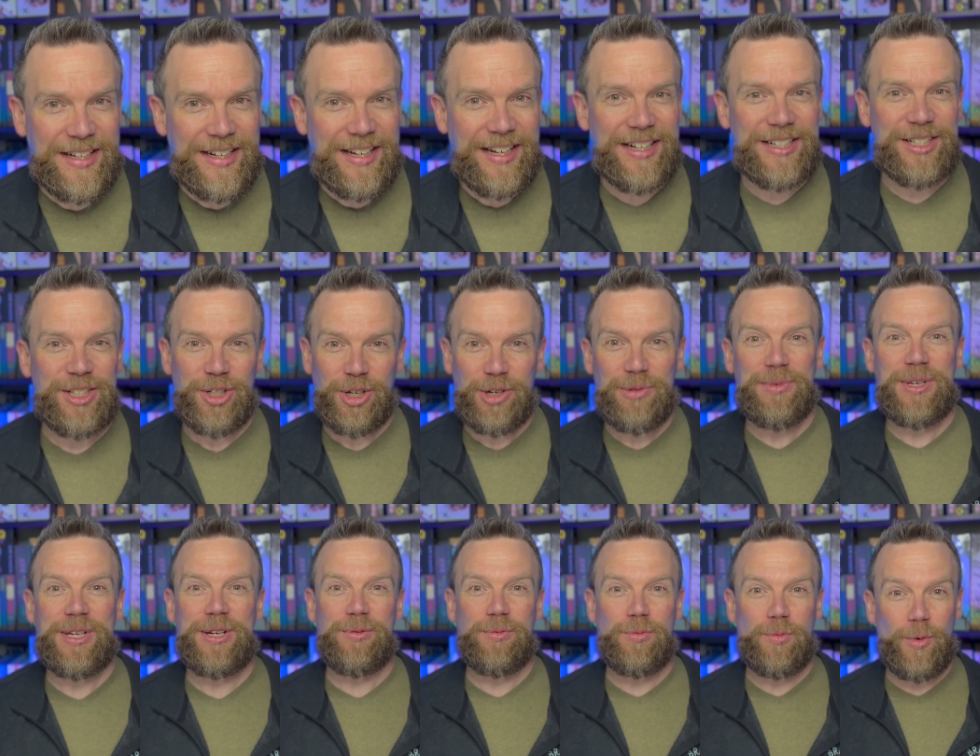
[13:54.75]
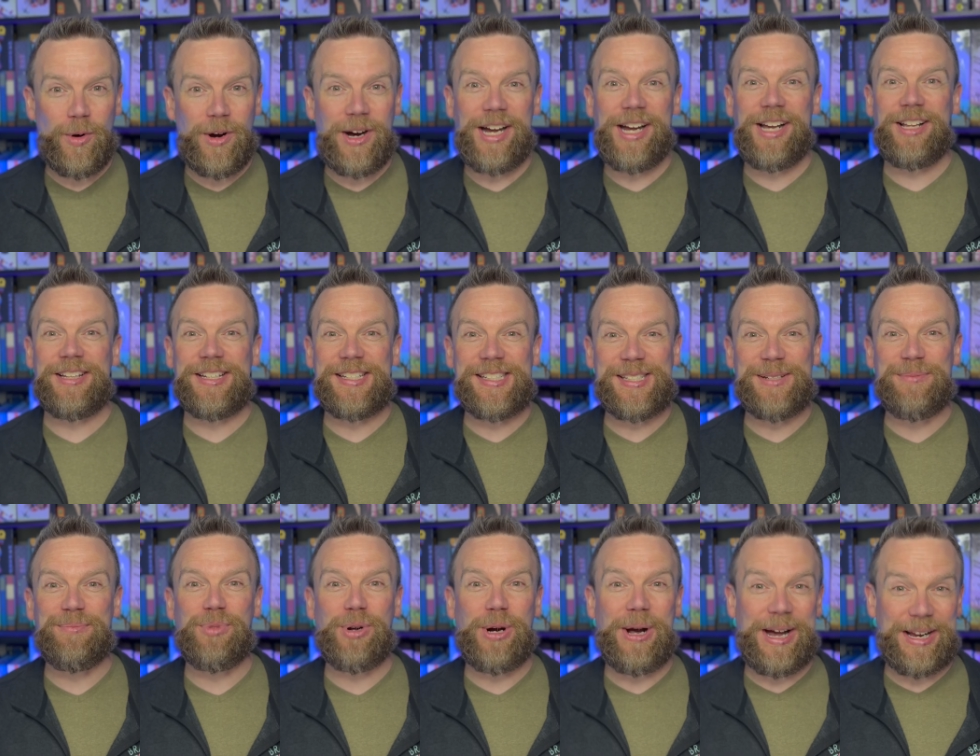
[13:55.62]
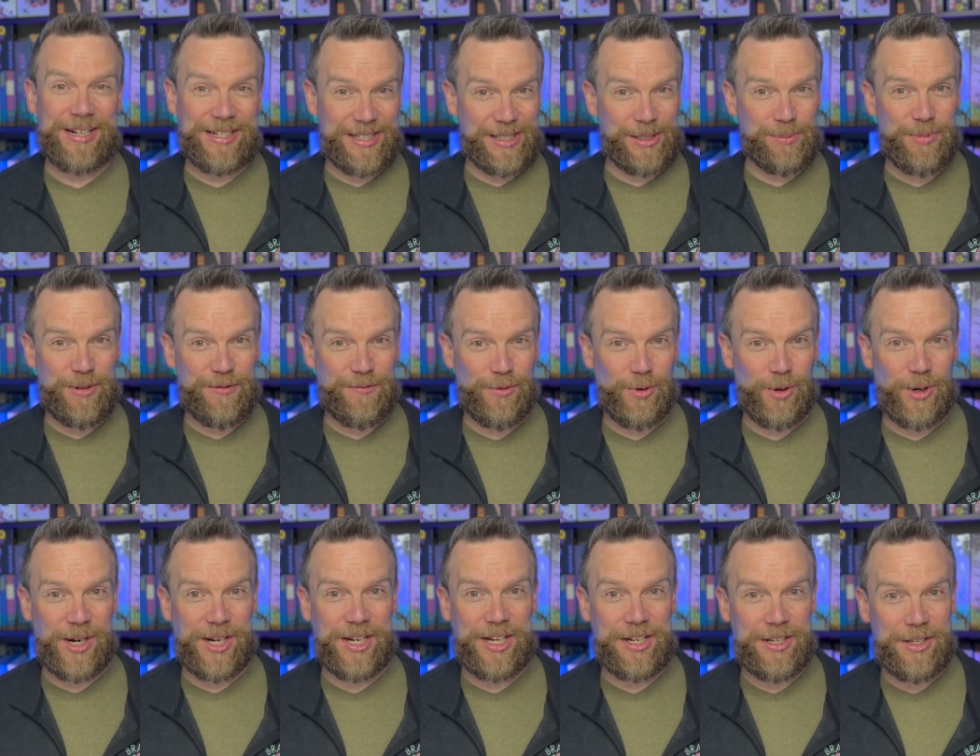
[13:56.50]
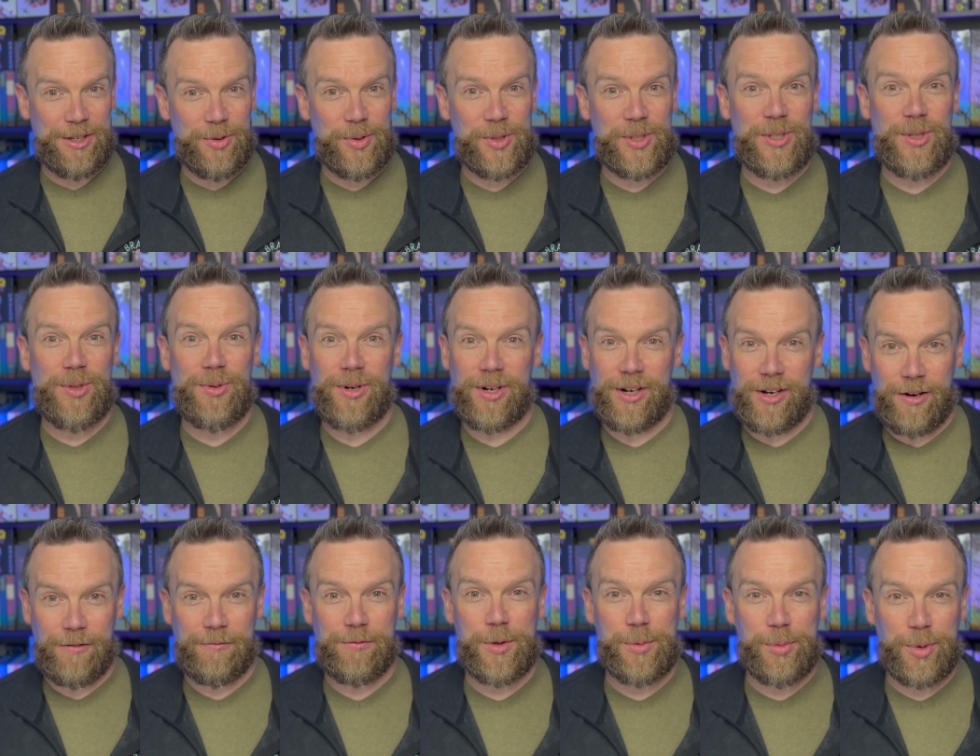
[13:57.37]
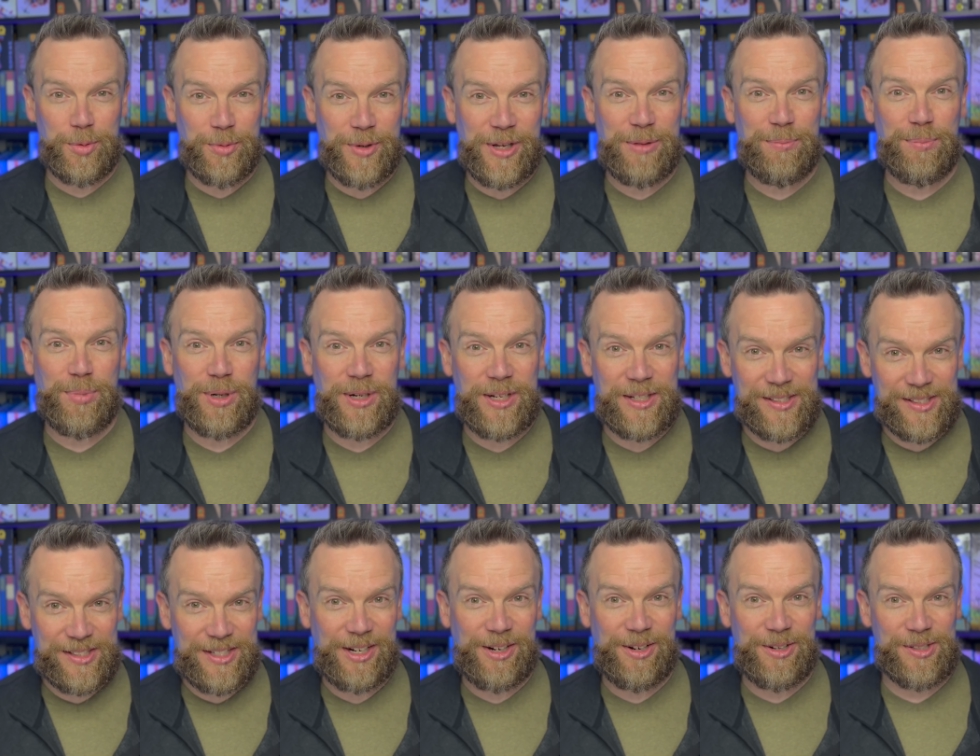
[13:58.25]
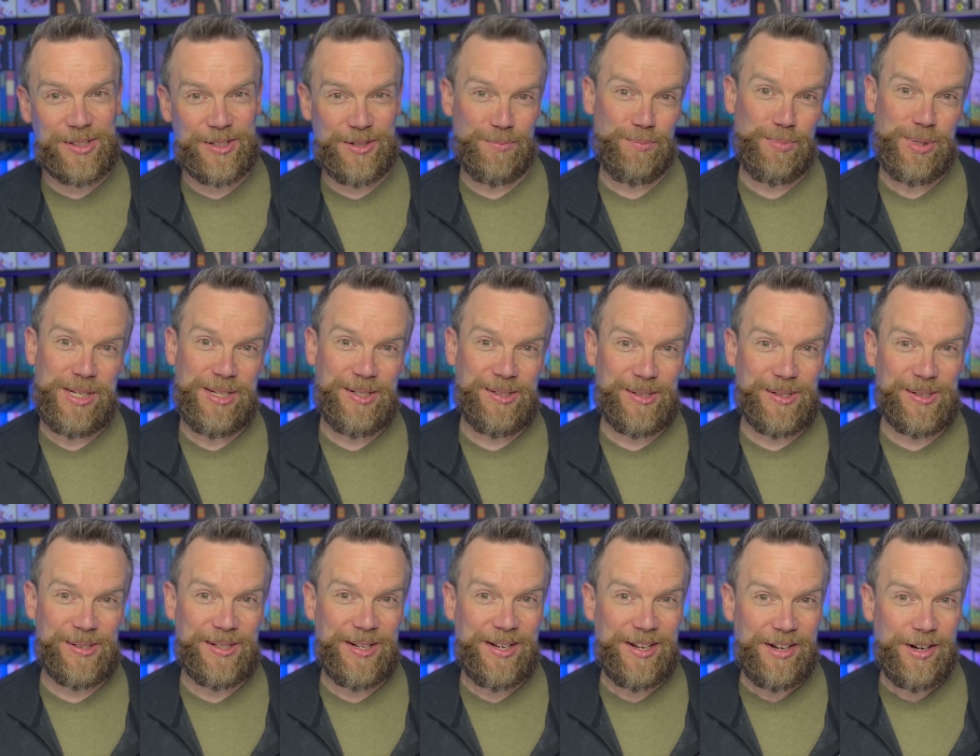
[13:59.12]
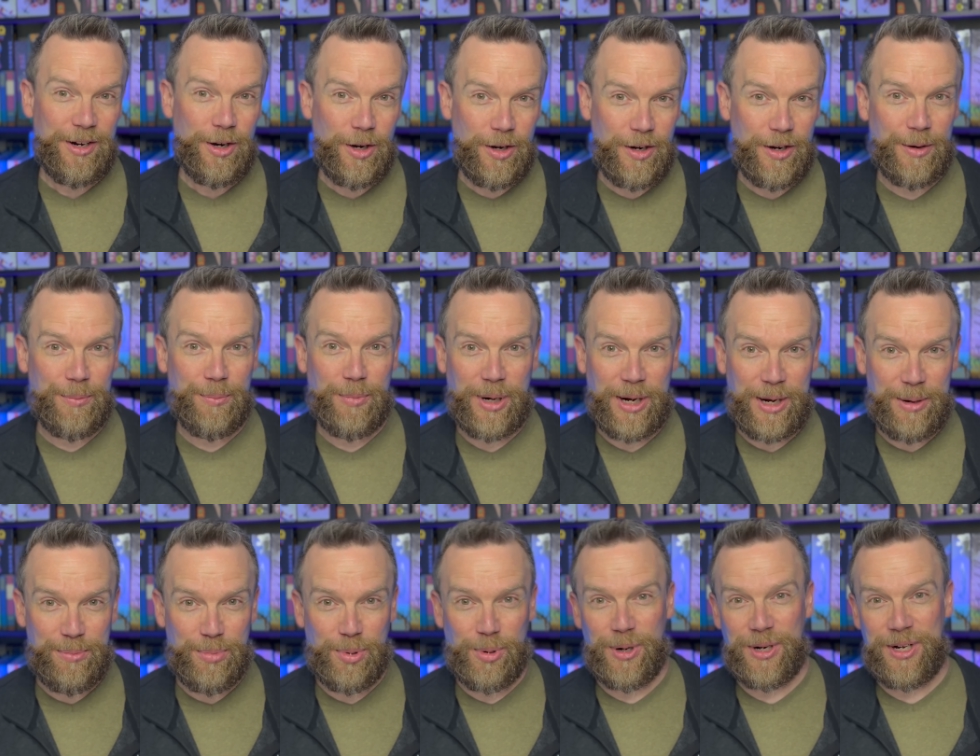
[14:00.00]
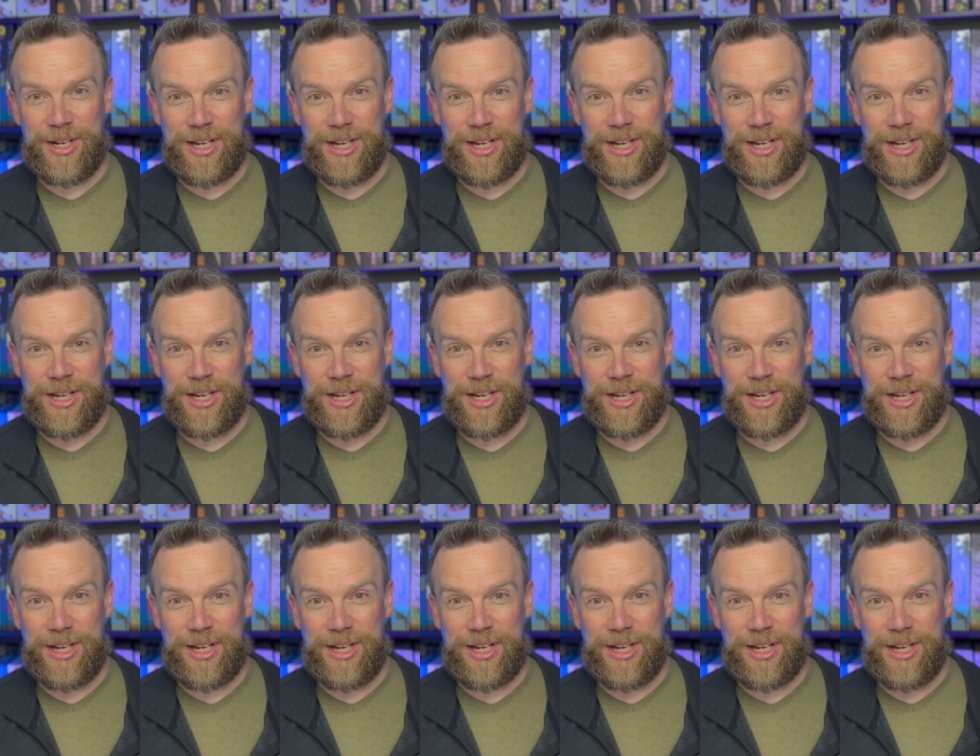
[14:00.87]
It took me a while and some practice before I got used to and comfortable with putting stickers on pieces on my board